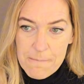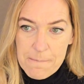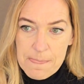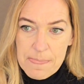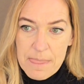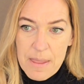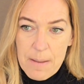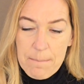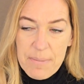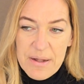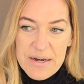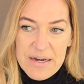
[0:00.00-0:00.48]

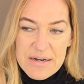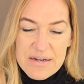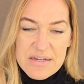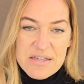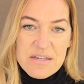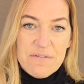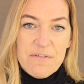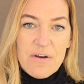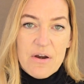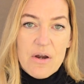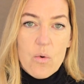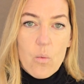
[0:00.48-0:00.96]
But it is
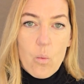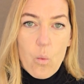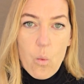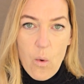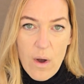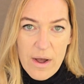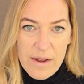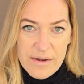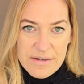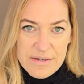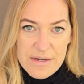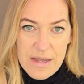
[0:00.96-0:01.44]
a very
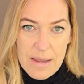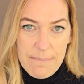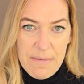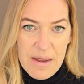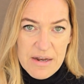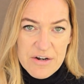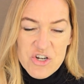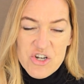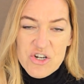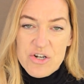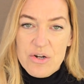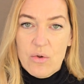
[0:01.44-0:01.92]

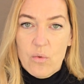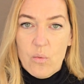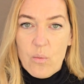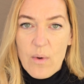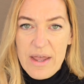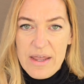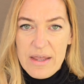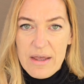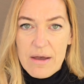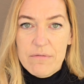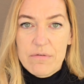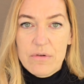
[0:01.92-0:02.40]
one-dimensional
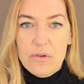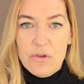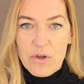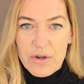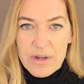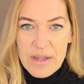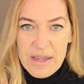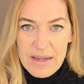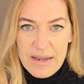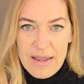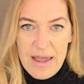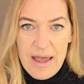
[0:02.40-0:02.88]
way of
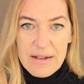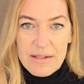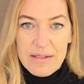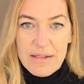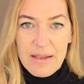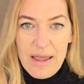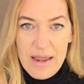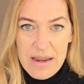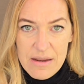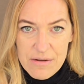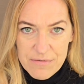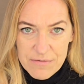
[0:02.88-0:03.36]
looking at
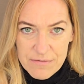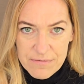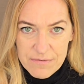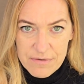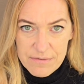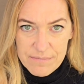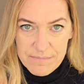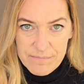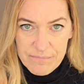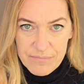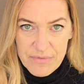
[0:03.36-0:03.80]
life.